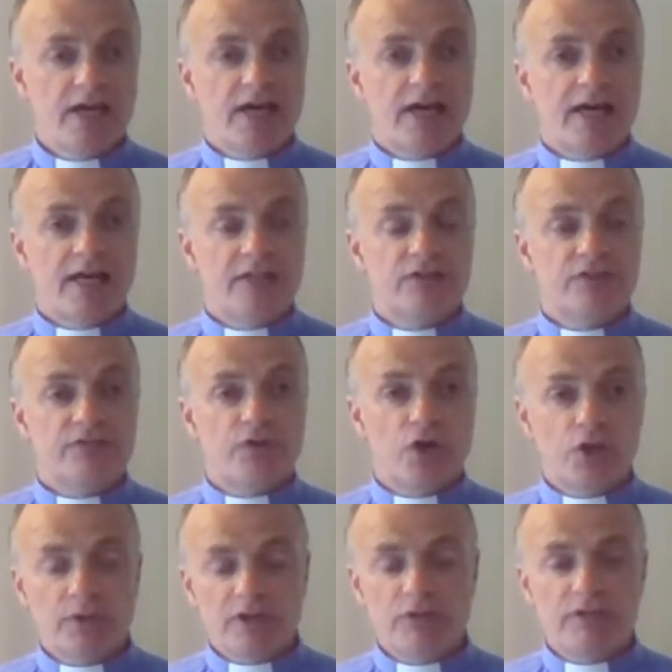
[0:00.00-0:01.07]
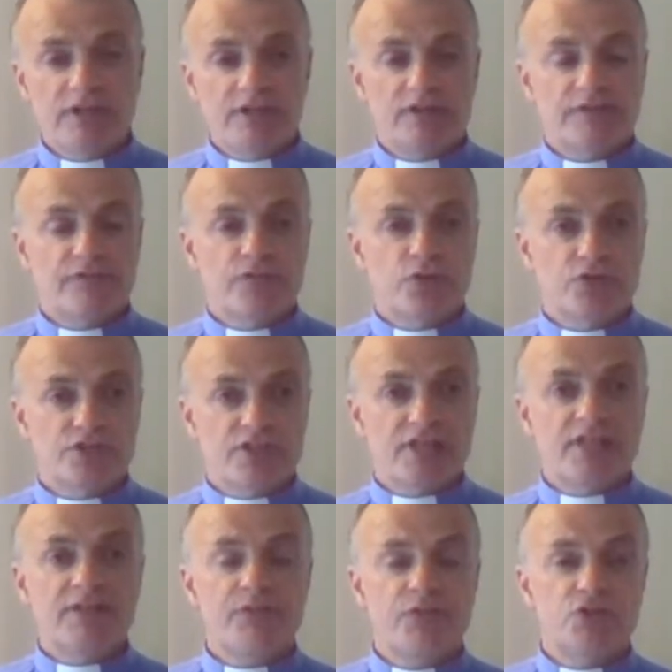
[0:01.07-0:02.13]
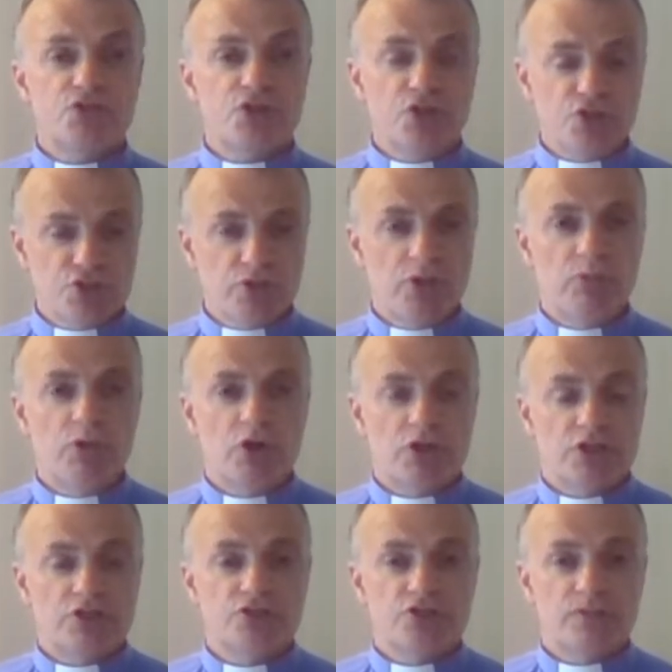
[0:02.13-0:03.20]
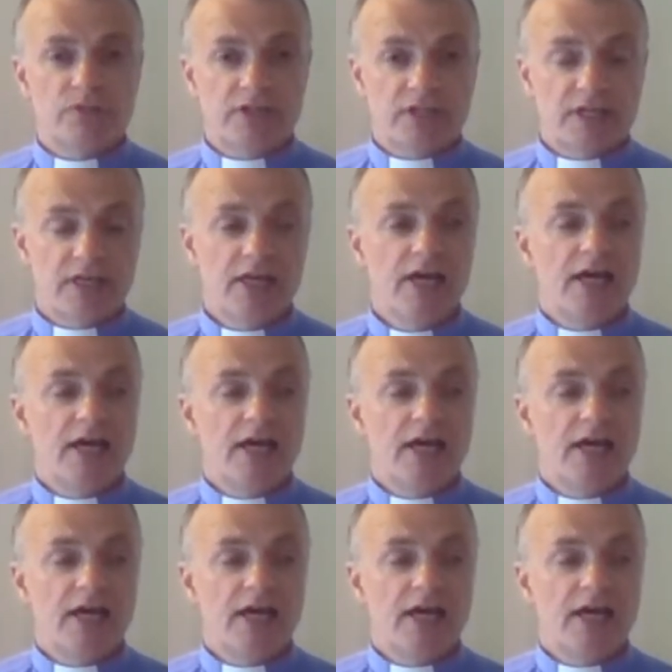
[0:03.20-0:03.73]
And the following week, the 14th, there's also a walk in Drumliga.